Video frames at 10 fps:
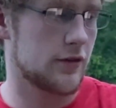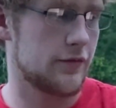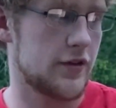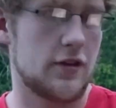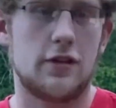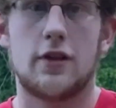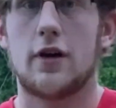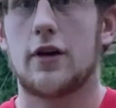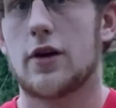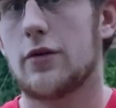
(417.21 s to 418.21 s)
visit
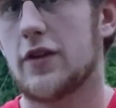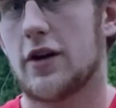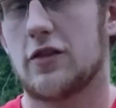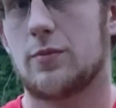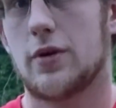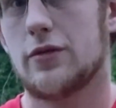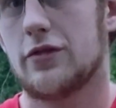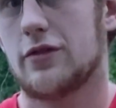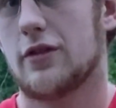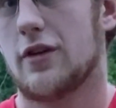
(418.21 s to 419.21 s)
the ghost town of Spruce.